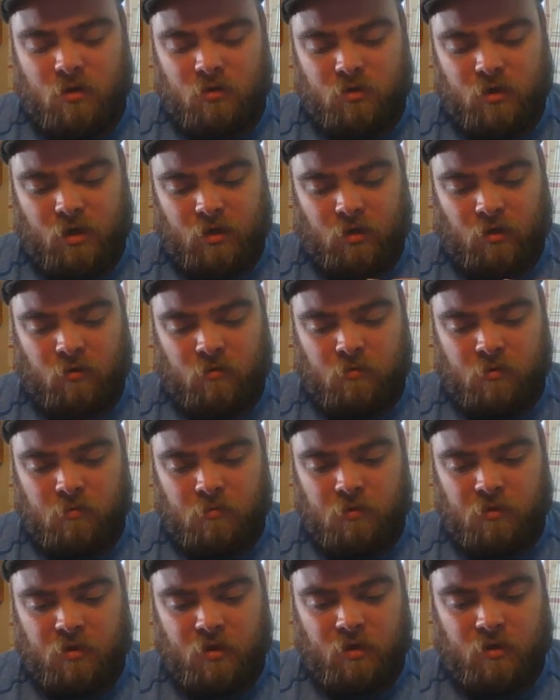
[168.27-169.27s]
tried to do
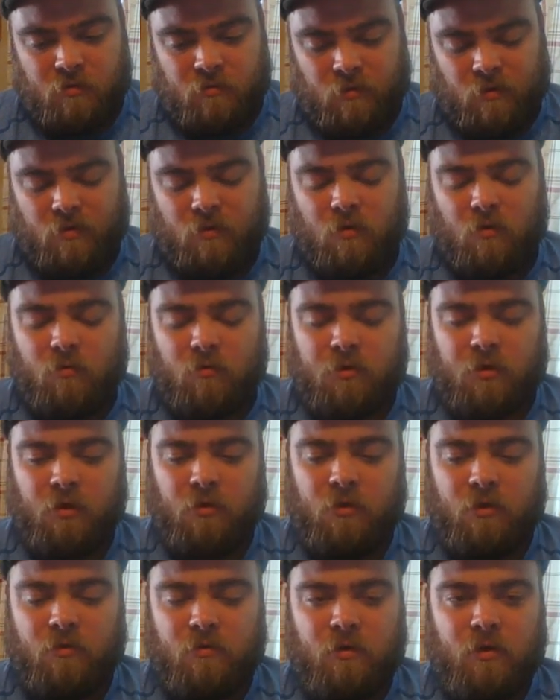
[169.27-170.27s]
it, but the only
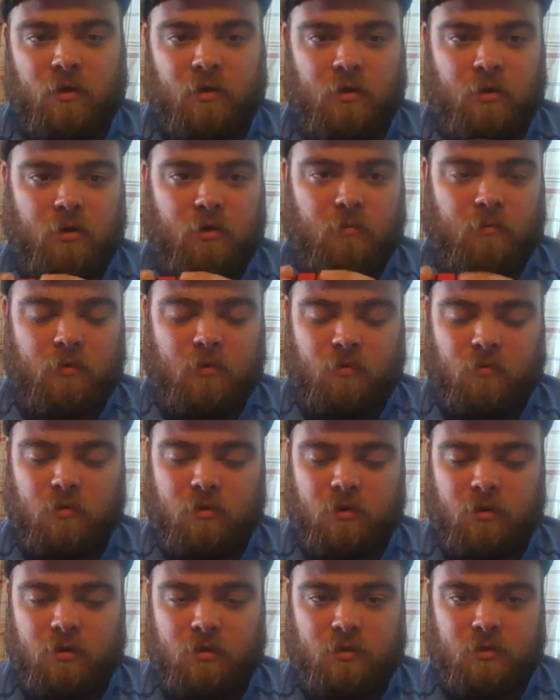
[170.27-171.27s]
thing they ended up
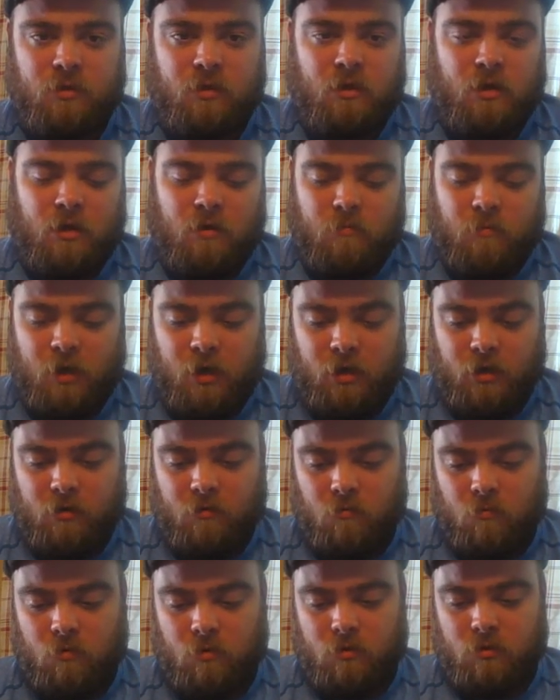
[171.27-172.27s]
doing is
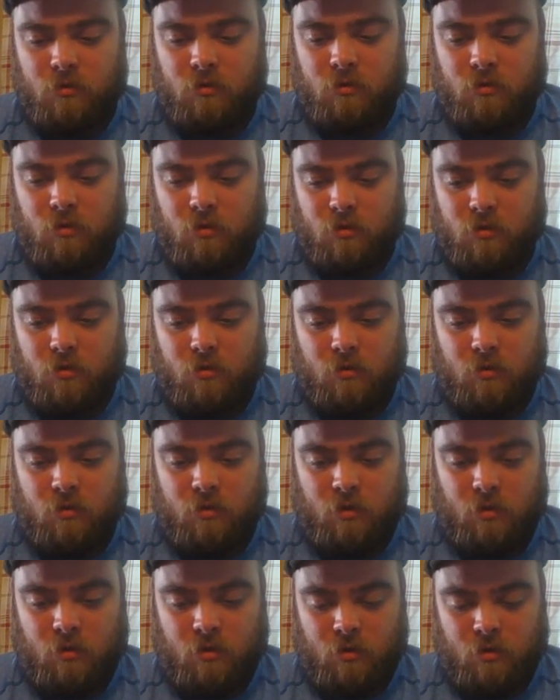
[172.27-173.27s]
making one
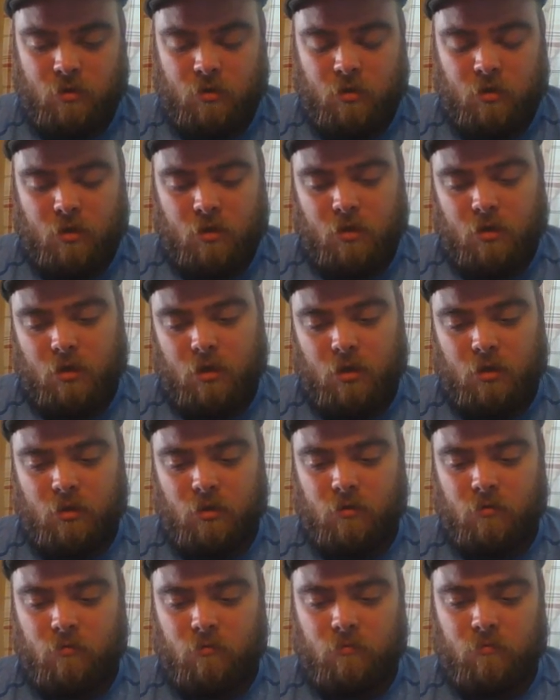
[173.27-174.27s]
a
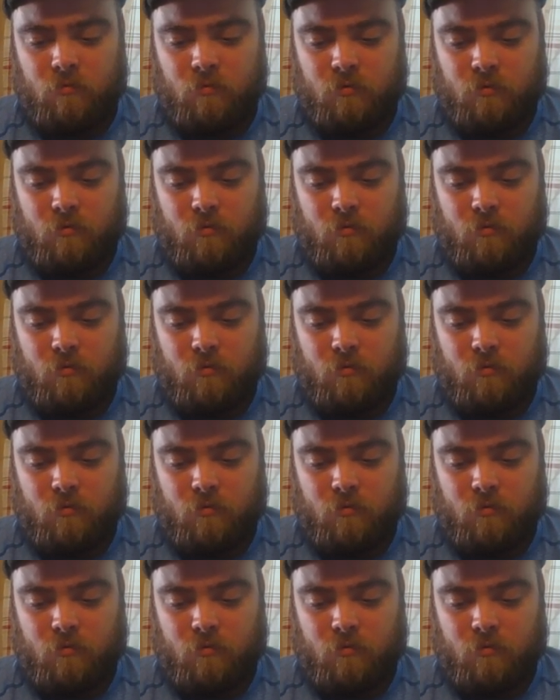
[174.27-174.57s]
little